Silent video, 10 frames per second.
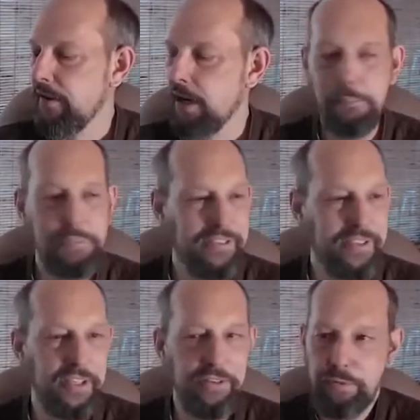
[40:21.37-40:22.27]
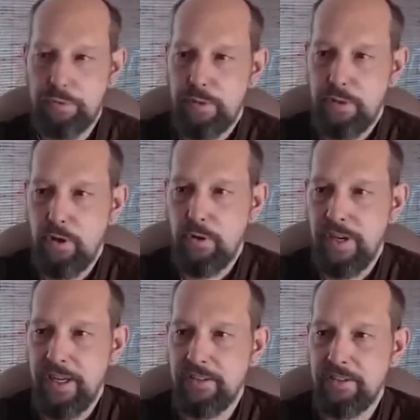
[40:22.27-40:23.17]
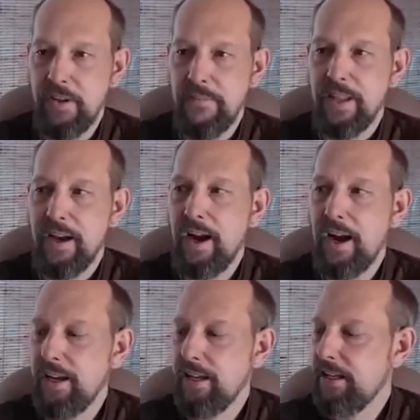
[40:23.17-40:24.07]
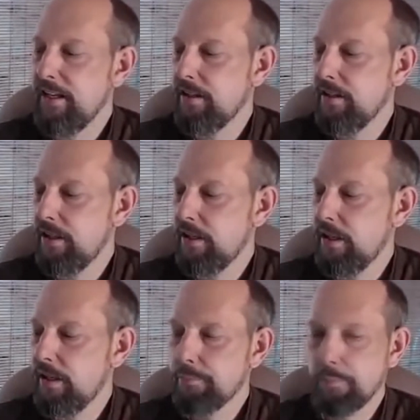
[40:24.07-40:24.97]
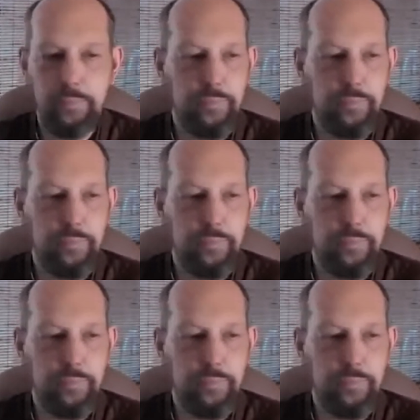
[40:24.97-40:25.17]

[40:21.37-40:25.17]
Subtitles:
Hibiscus, we know is high in